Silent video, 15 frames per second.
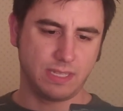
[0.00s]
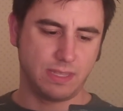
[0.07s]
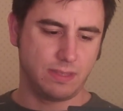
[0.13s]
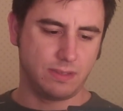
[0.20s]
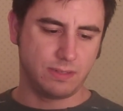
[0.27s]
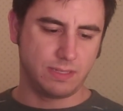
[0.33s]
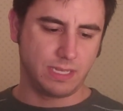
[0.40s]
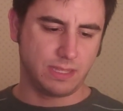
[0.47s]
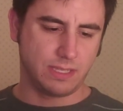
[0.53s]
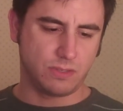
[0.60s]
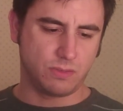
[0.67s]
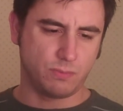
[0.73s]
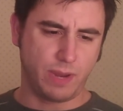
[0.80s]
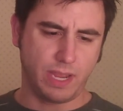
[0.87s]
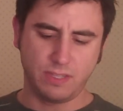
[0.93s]
and then there's like
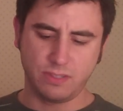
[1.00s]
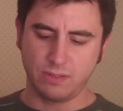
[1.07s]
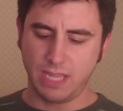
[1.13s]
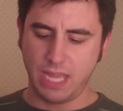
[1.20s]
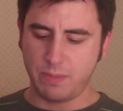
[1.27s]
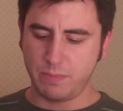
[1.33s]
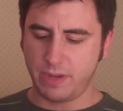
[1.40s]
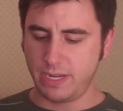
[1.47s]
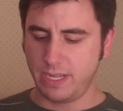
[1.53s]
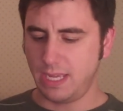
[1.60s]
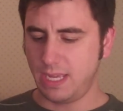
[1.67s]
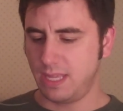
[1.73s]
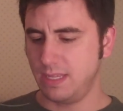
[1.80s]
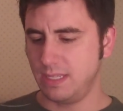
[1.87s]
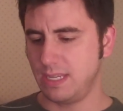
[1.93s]
this racer game on it,
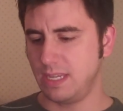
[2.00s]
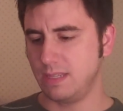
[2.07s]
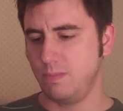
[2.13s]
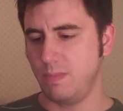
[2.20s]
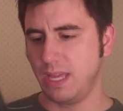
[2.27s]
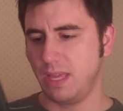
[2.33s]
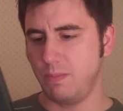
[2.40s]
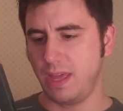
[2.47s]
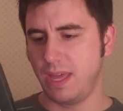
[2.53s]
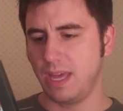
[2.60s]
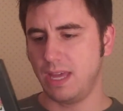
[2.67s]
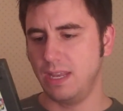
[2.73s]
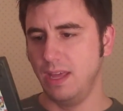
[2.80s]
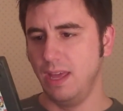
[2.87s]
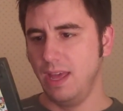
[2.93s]
and this has Mega Man,